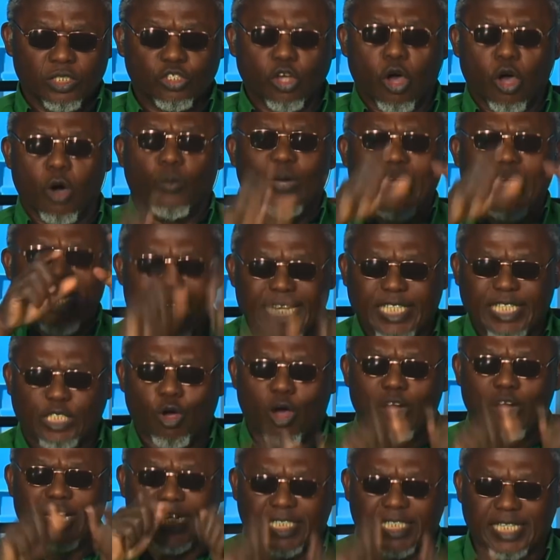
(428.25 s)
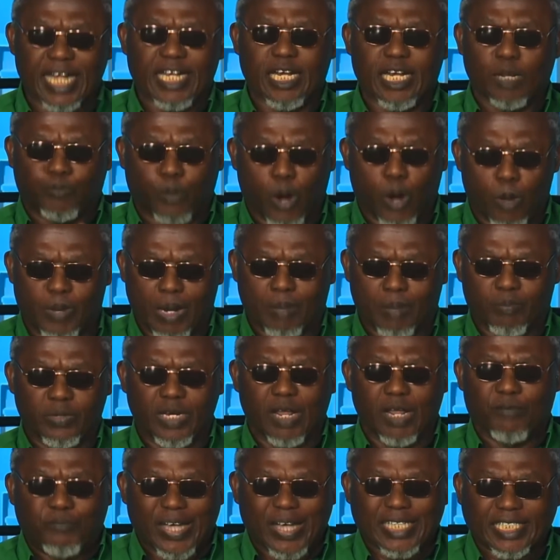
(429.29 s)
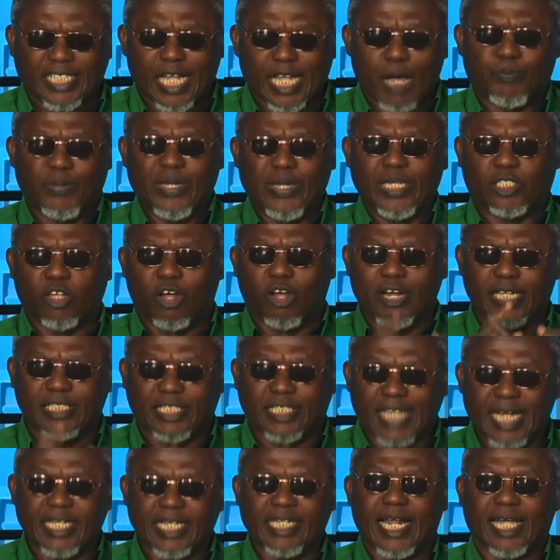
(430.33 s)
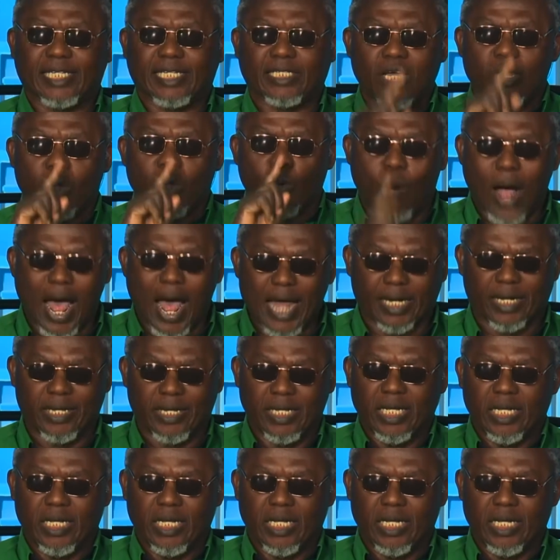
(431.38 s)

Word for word: So we need to understand the problem. The first step is understanding that, one,